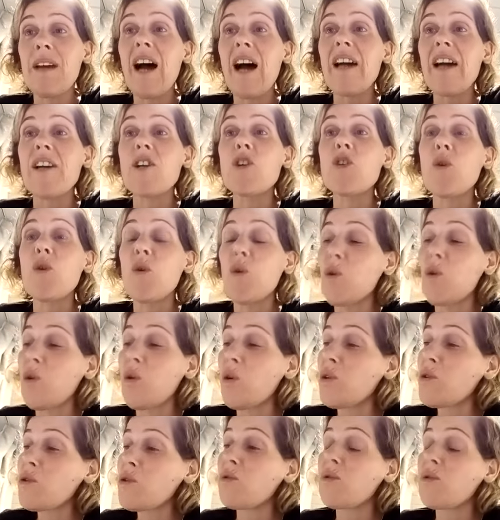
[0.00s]
I
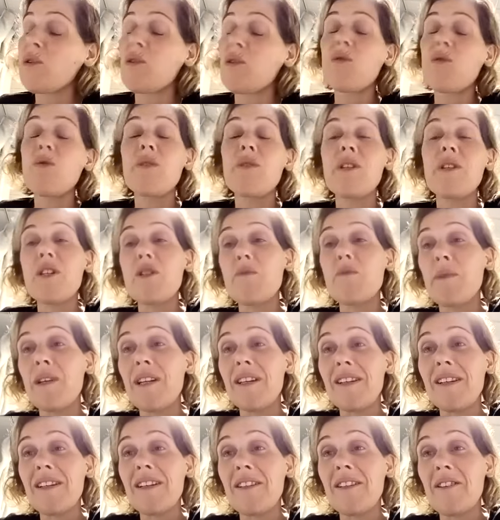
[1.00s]
go so the Holy
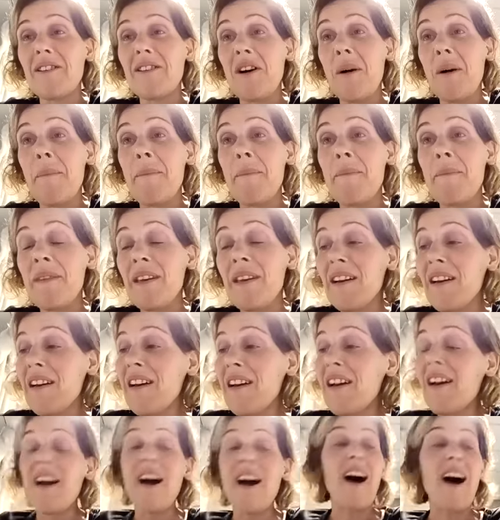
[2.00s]
Spirit can come.
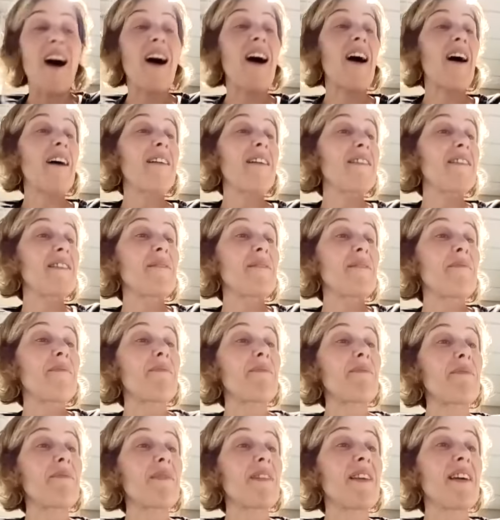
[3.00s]
And
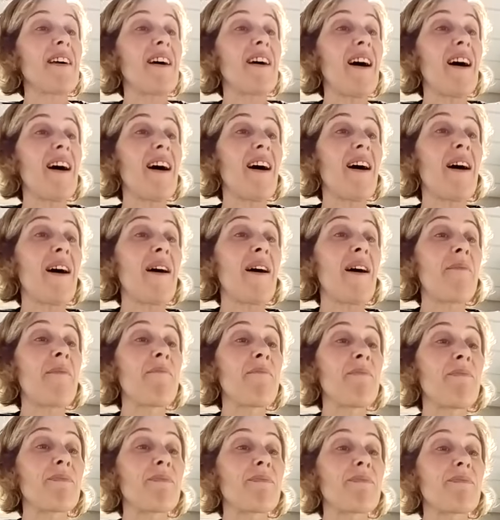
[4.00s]

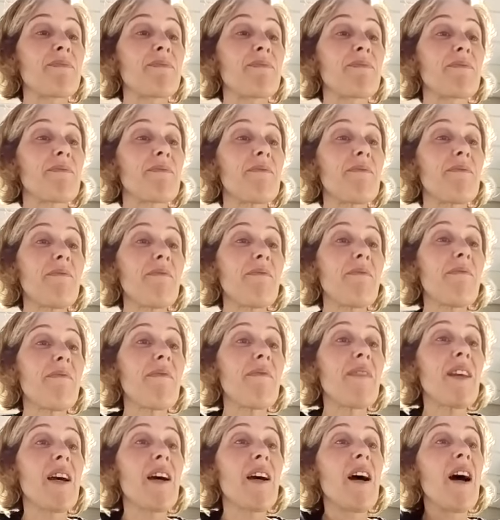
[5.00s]

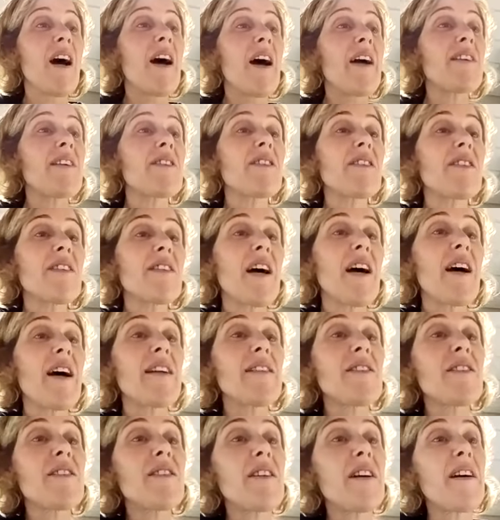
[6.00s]
it
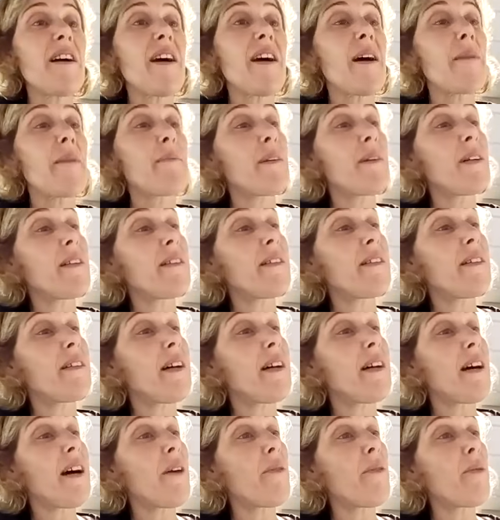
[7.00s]
says,
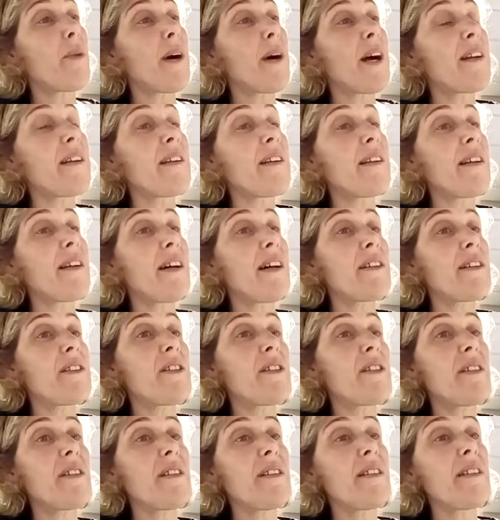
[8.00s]
I went and had
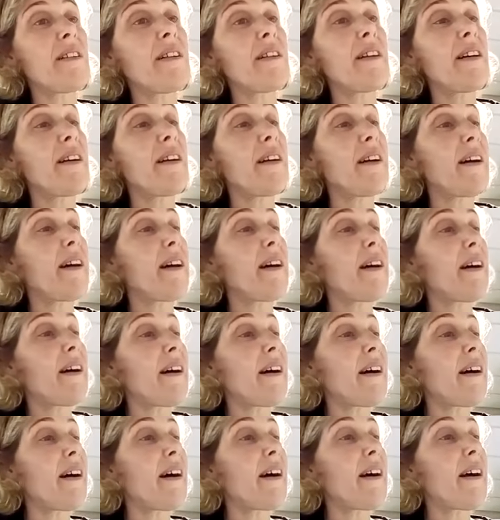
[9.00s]
to,
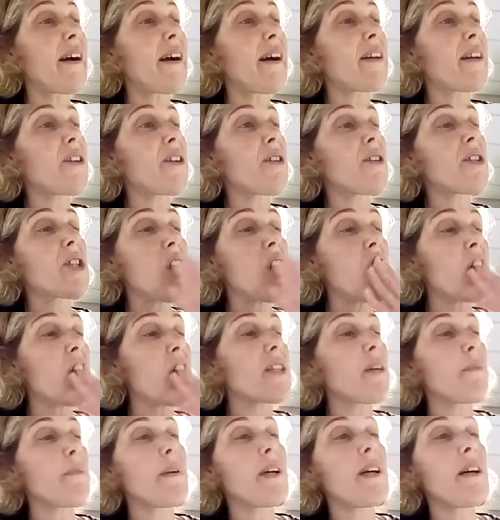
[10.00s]
I
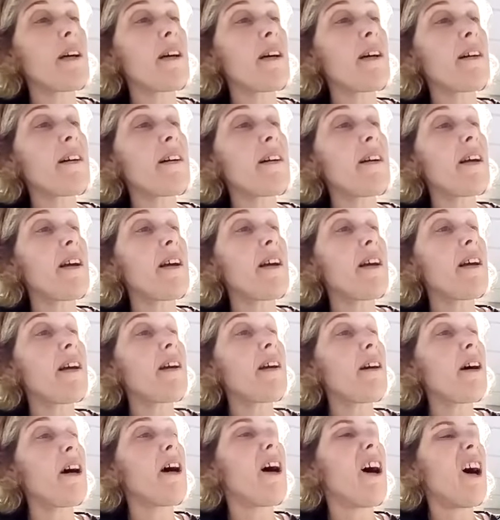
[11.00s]
consulted a bit at
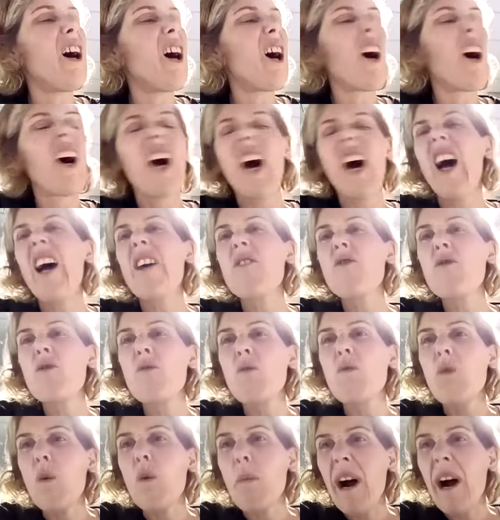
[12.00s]
Andrew
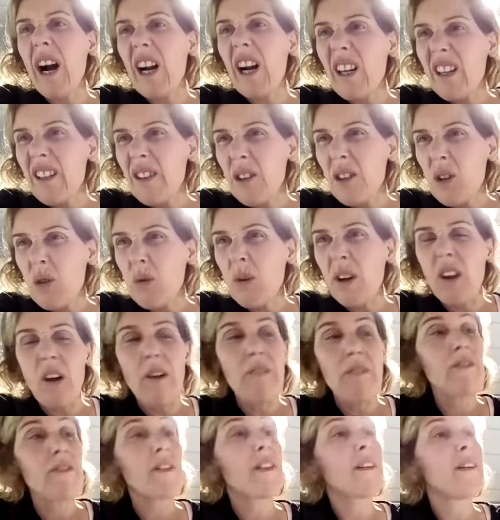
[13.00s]
Womack, who I
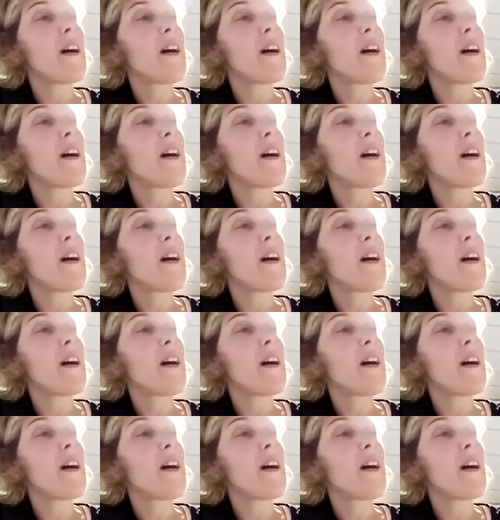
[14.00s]
love.